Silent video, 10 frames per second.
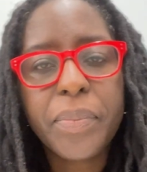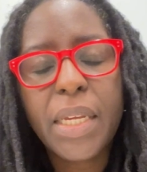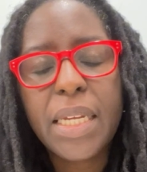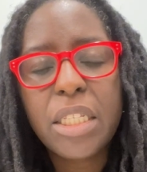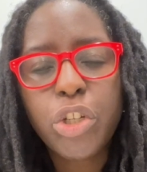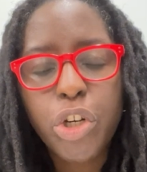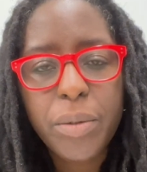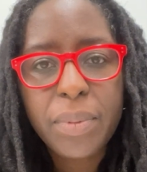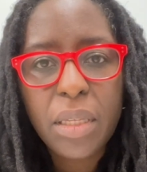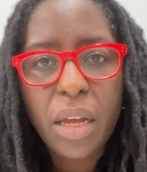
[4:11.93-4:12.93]
In
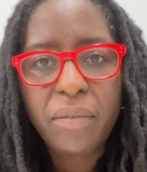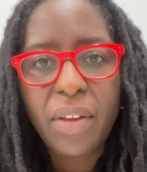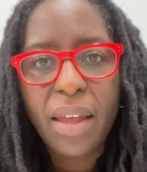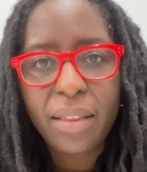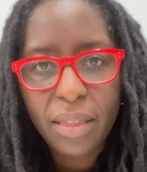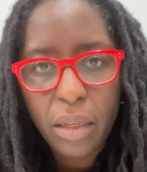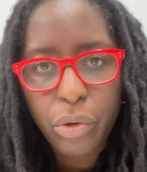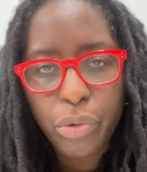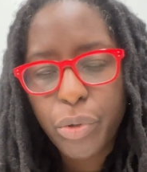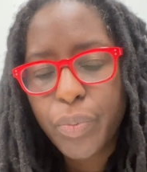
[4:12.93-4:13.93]
terms of
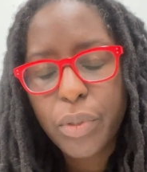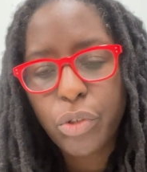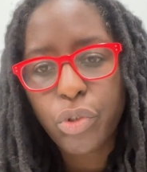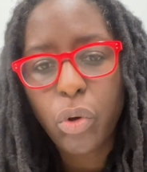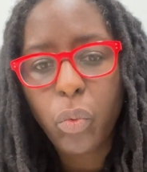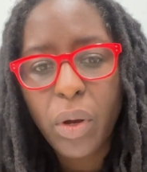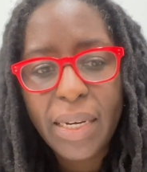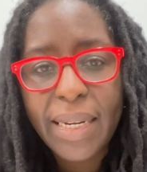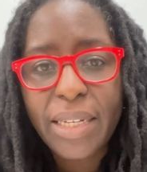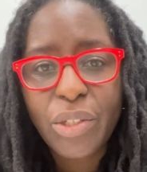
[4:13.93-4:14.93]
ethnic groups, so what
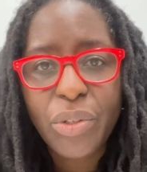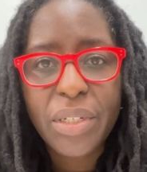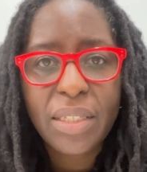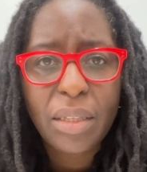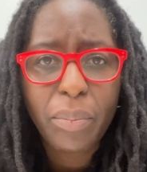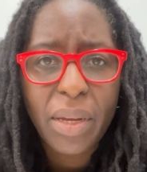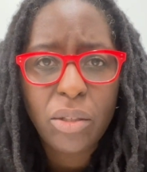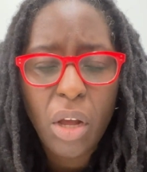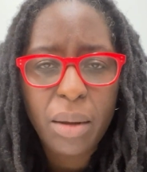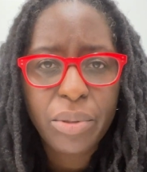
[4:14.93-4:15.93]
laser is the
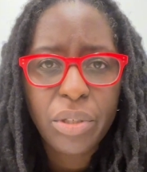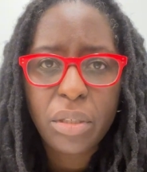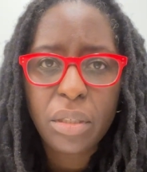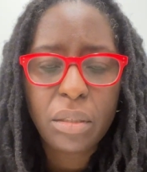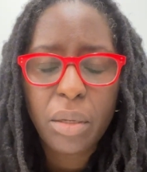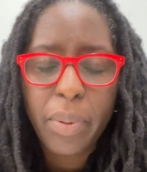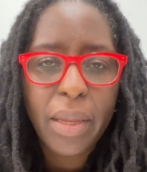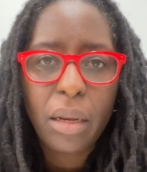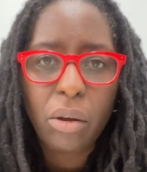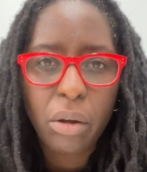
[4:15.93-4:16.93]
best option
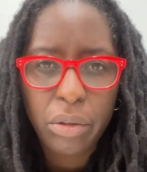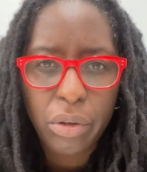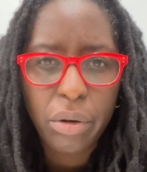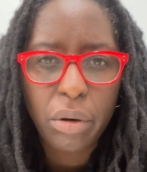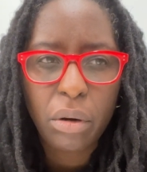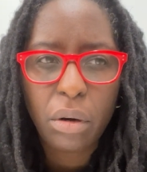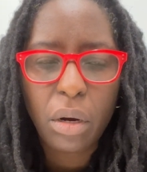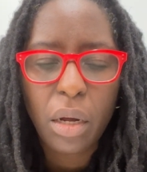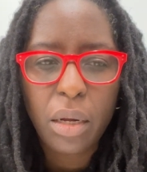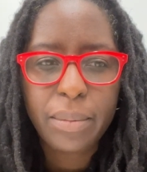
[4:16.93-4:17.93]
depending on your
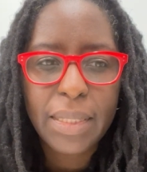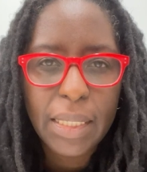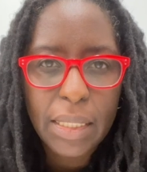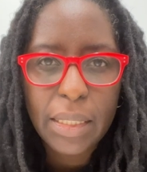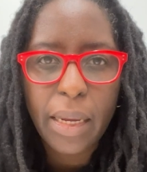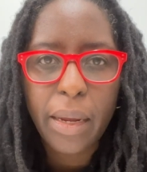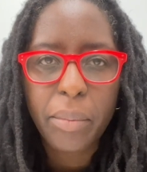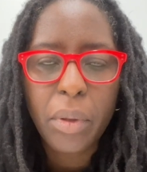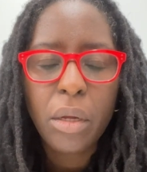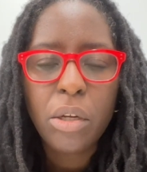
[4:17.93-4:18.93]
skin
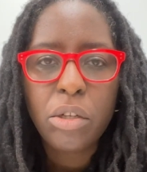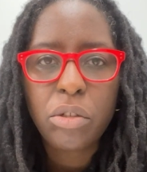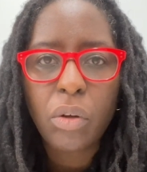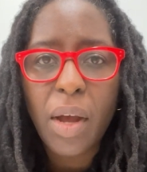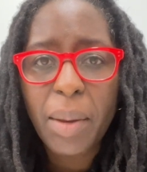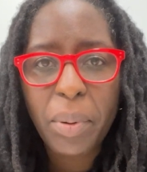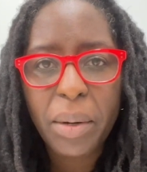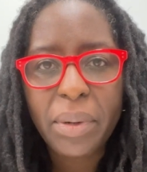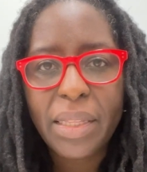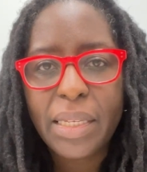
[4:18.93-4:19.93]
type? So I
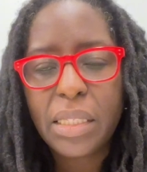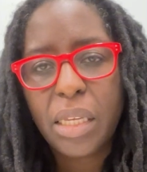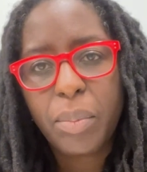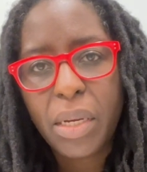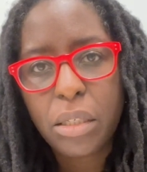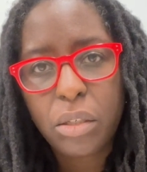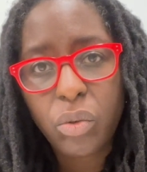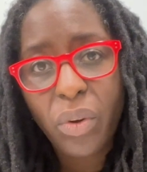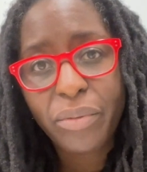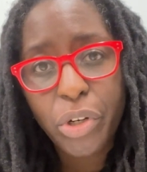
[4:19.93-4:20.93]
primarily see patients
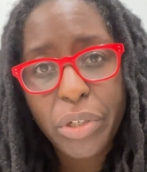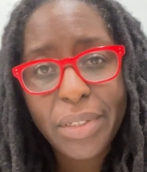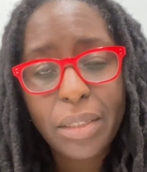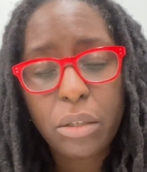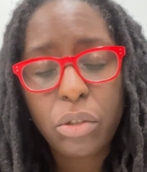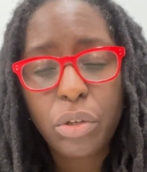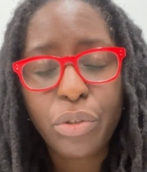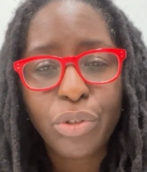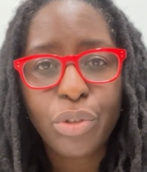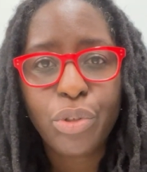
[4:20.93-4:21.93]
who have darker skin
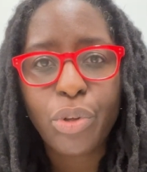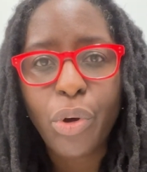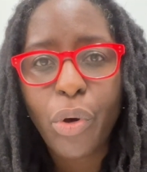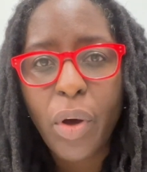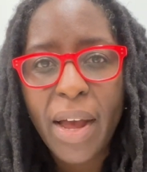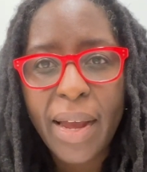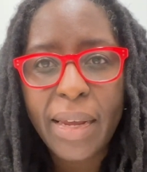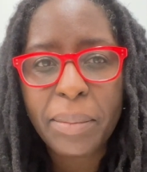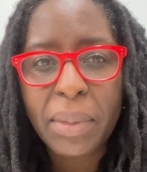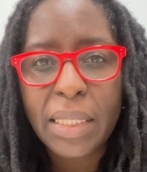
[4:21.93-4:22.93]
tones, so
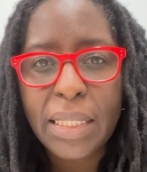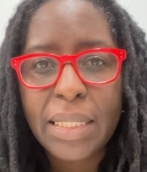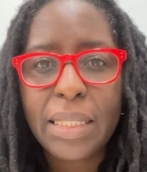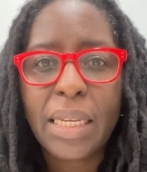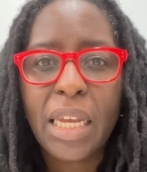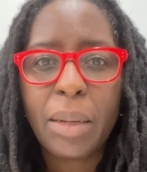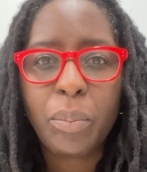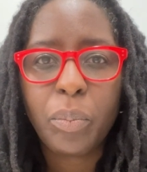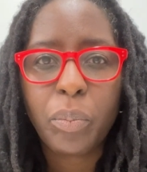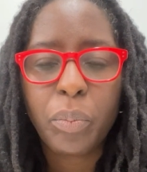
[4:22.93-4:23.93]
I mainly see
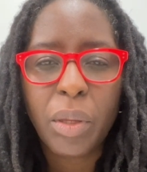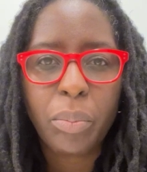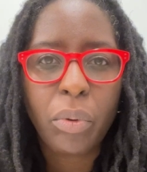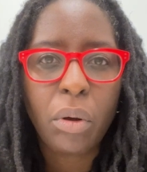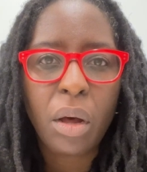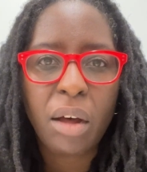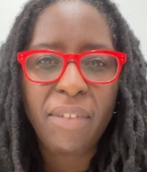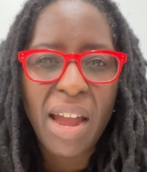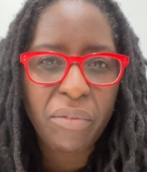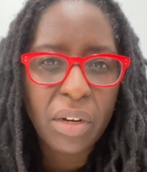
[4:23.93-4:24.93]
people of
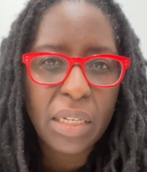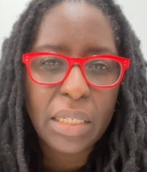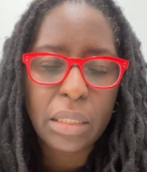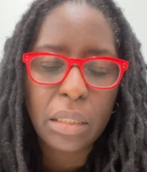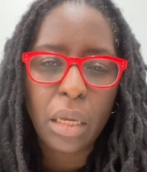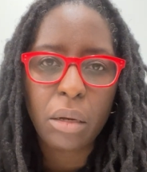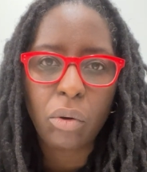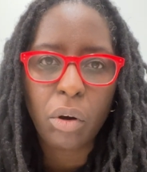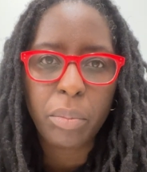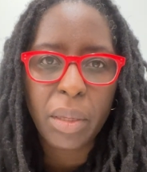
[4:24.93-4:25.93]
African descent
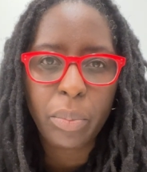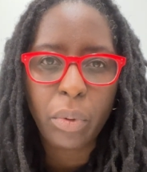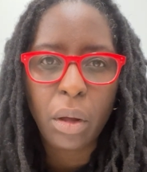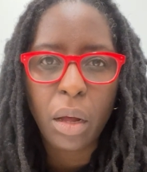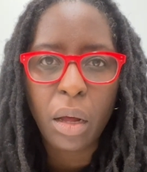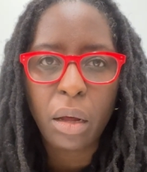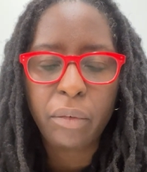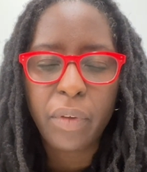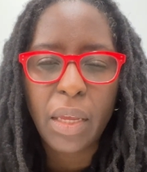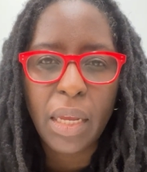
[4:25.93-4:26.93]
or people of
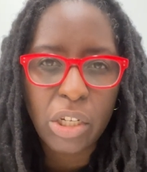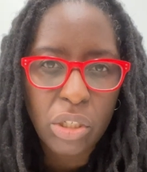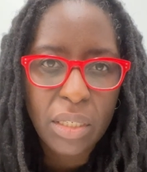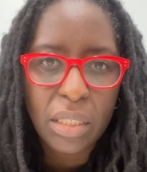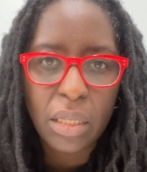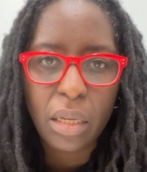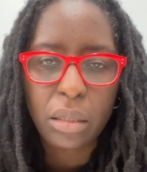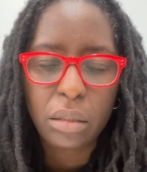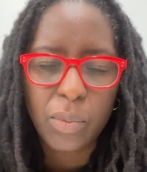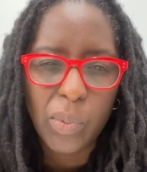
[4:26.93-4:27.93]
Asian
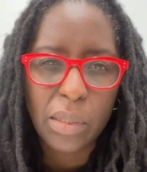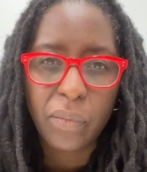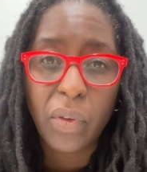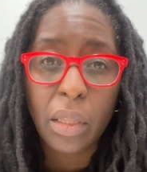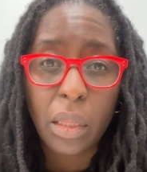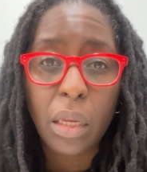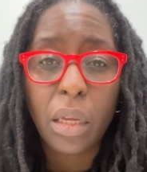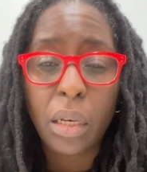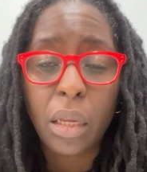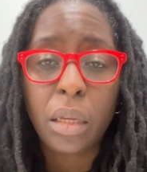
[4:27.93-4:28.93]
descent, specifically
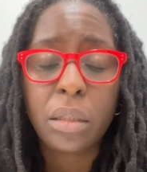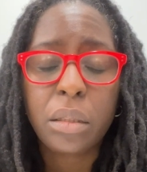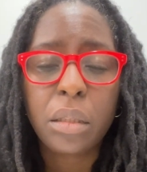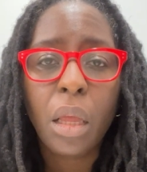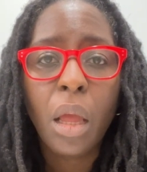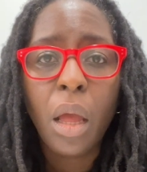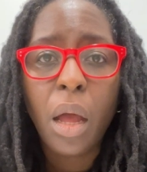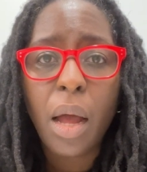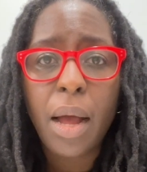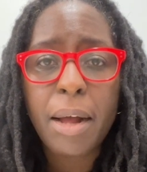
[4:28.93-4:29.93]
Indians,
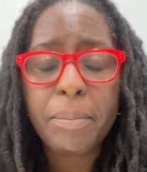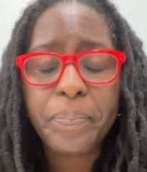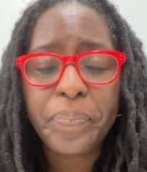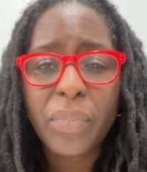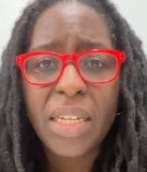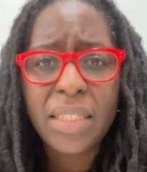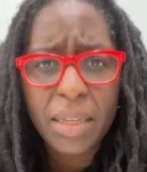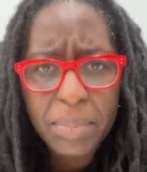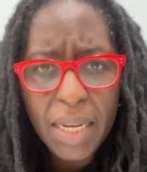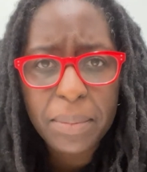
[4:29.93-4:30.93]
and
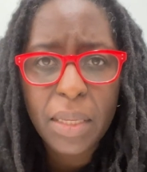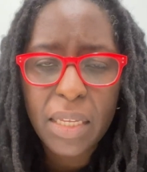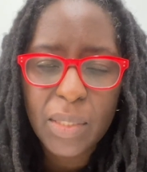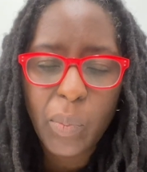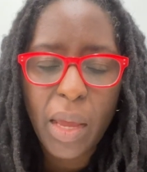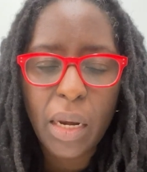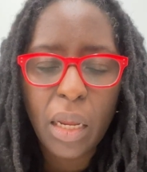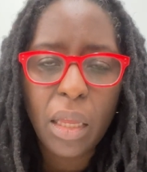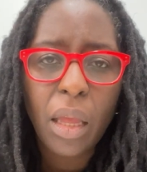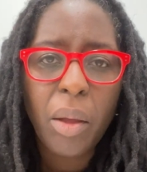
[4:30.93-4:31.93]
sometimes Hispanic.